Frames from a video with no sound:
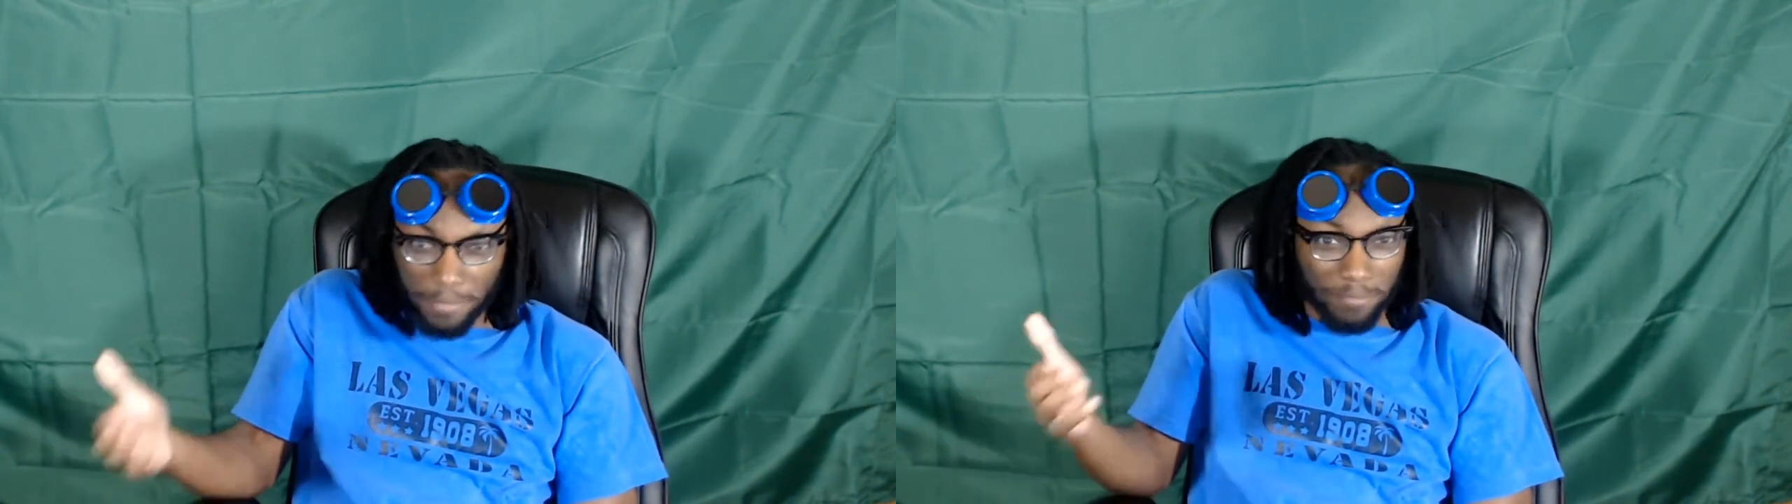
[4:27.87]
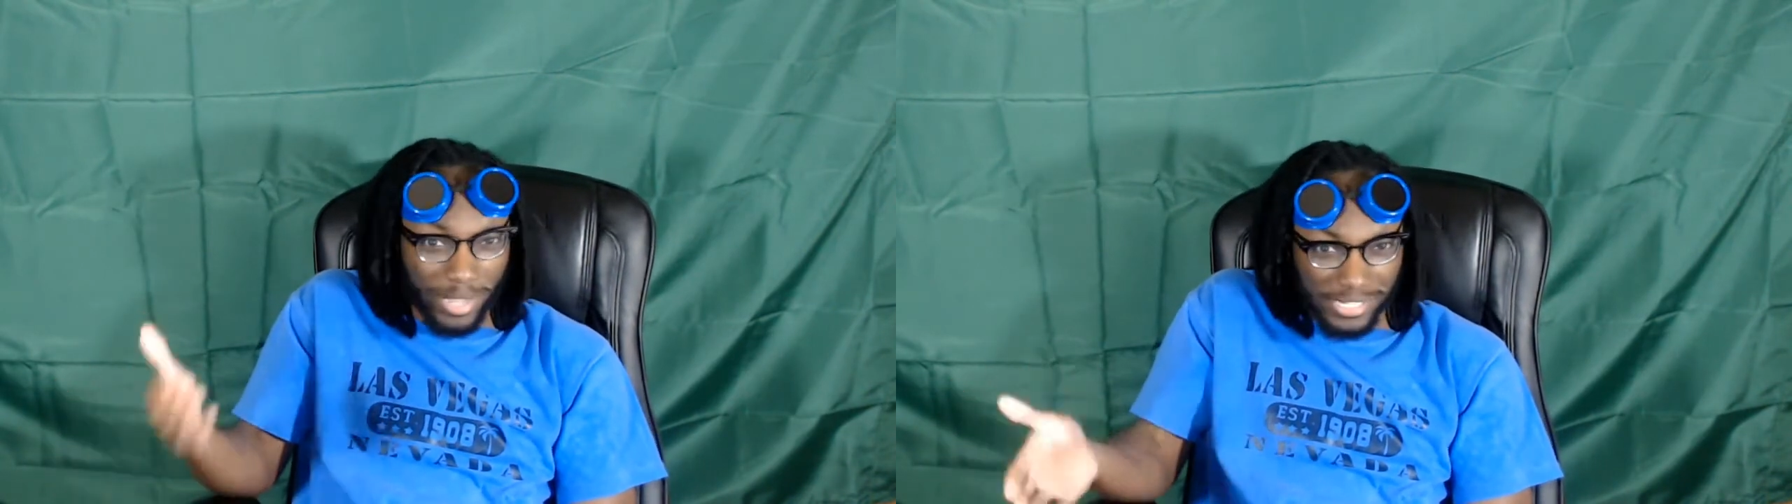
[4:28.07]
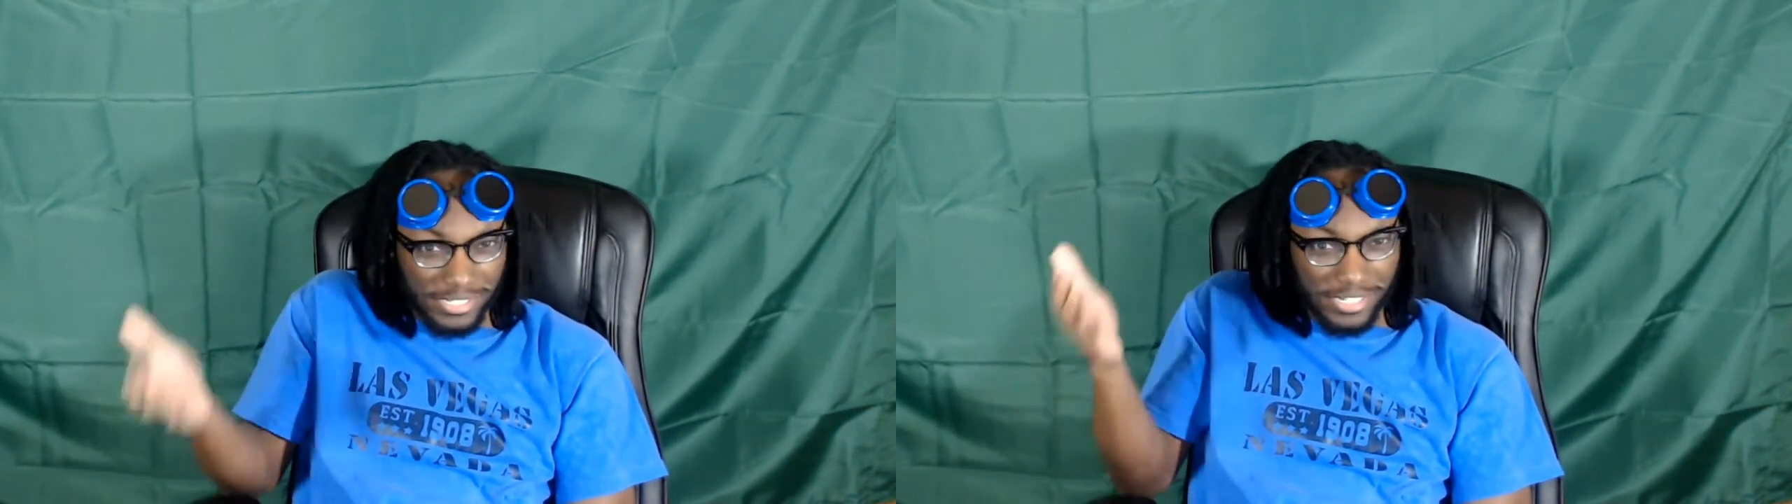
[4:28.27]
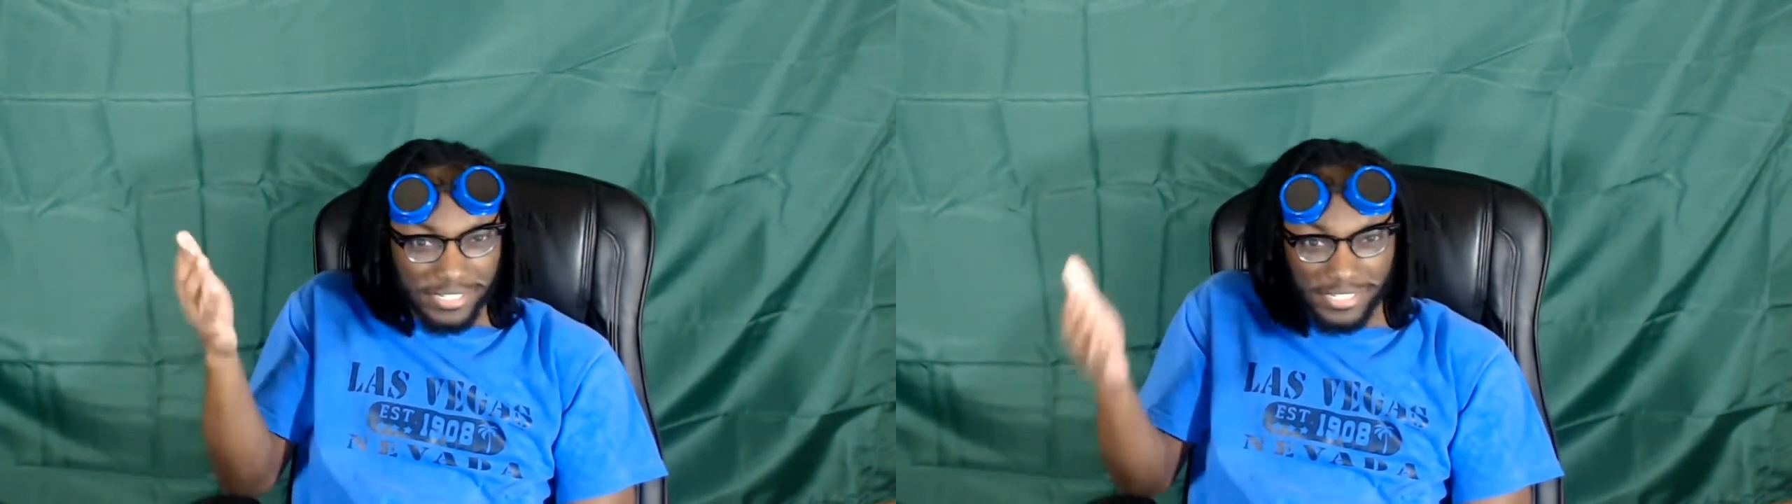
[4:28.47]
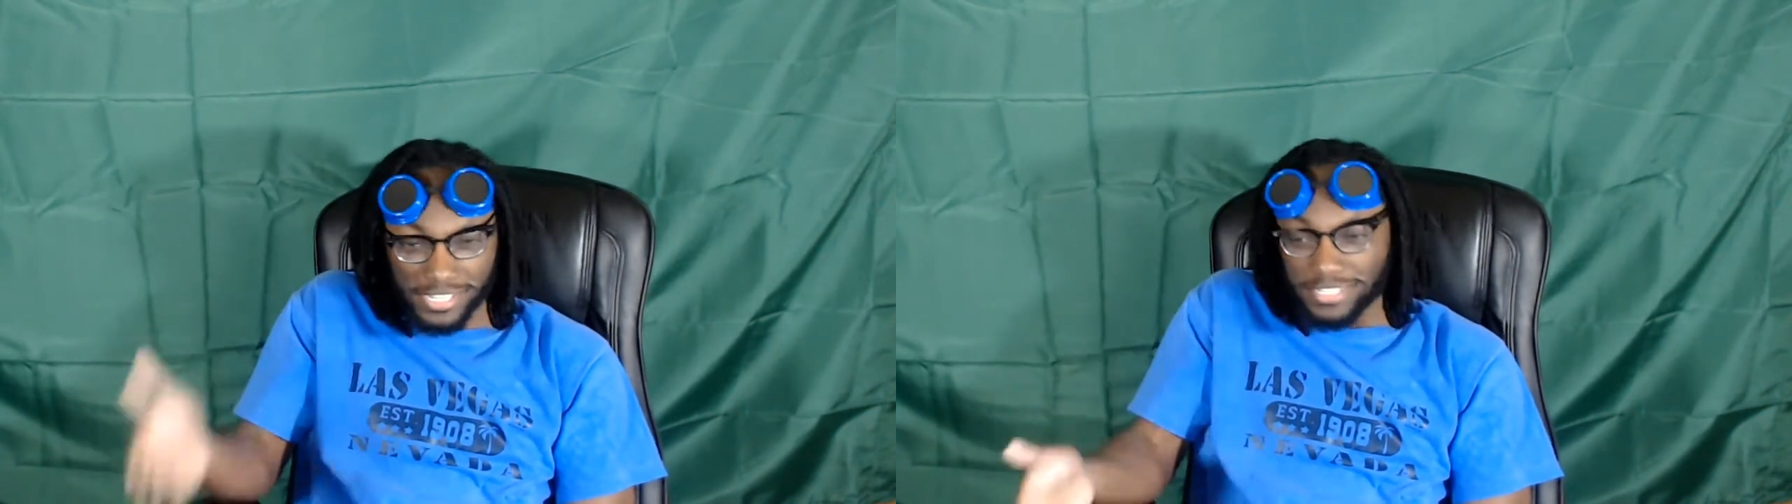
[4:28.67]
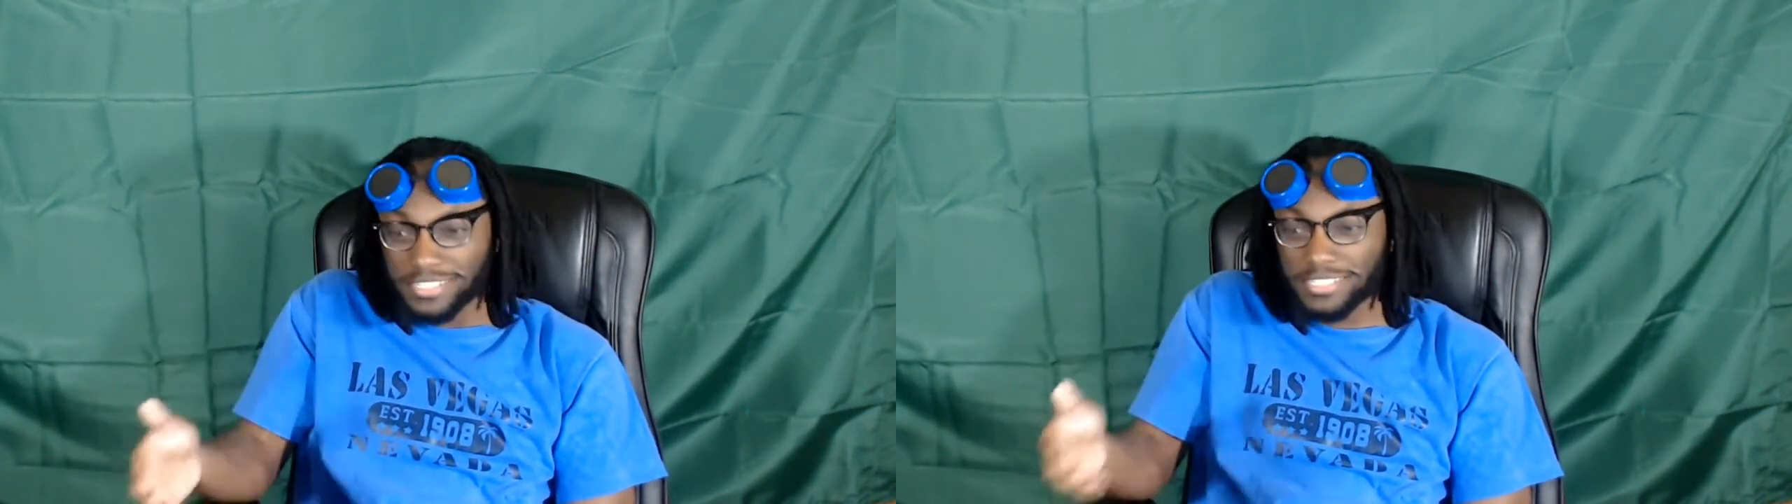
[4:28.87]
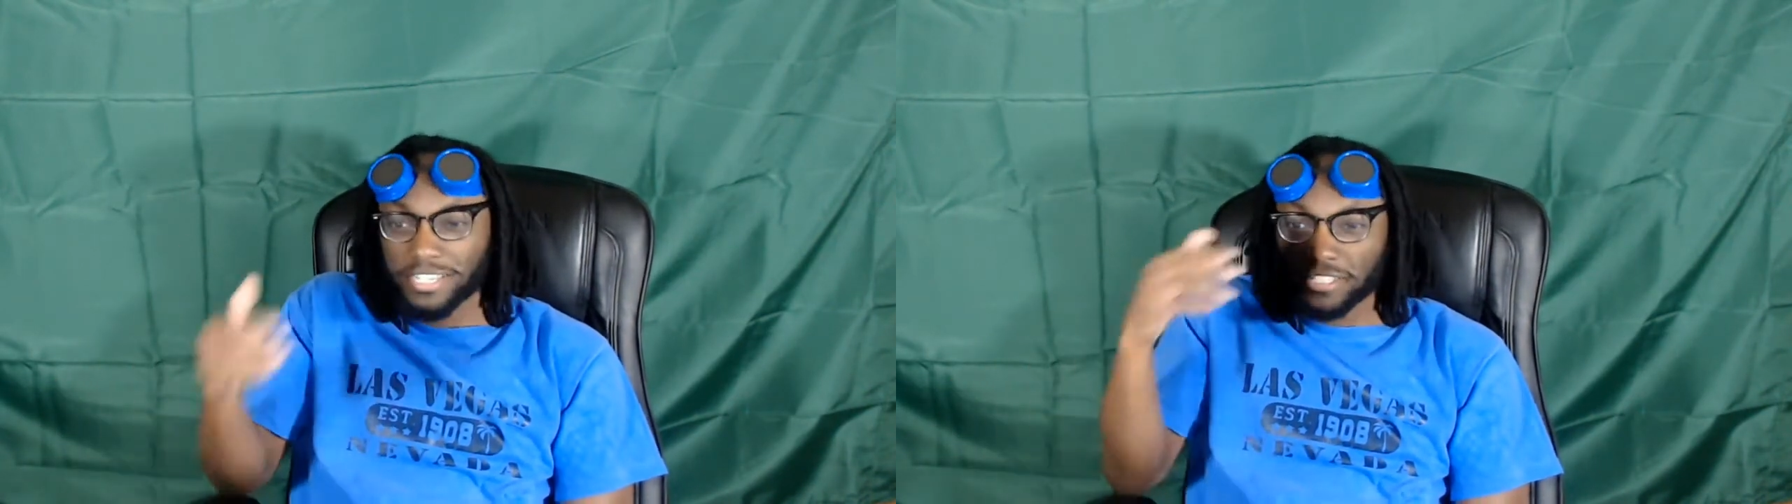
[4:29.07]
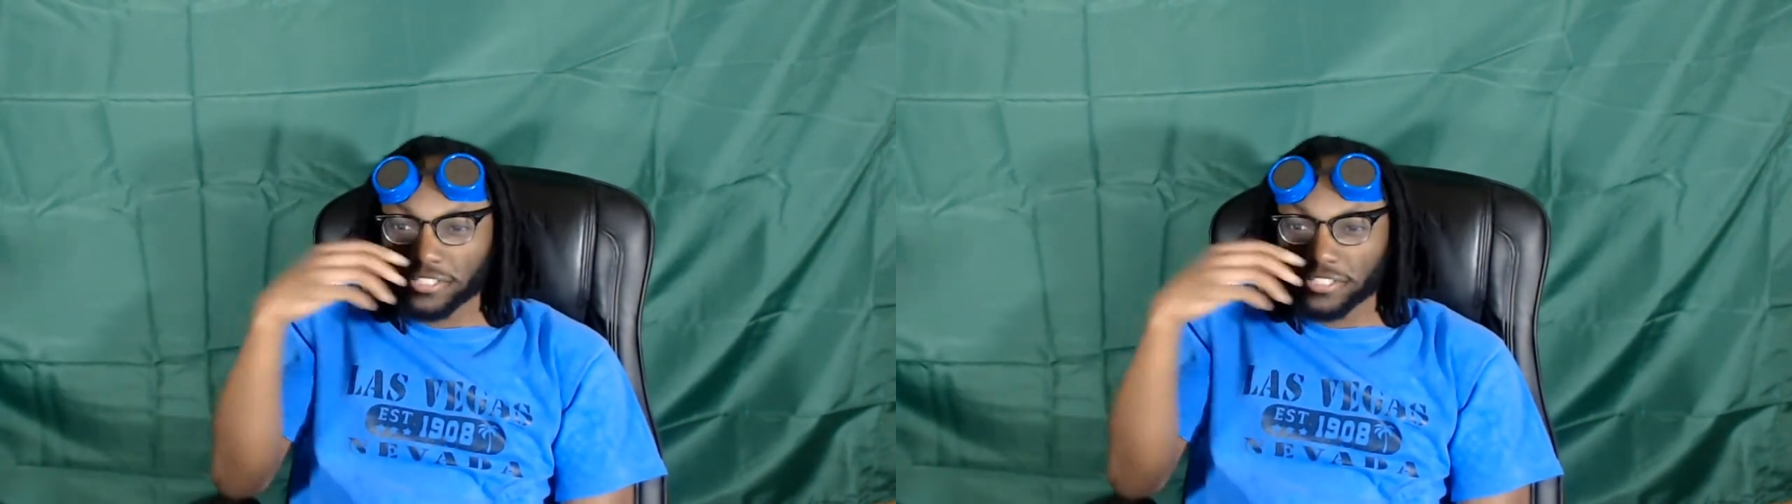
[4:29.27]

Makes sense.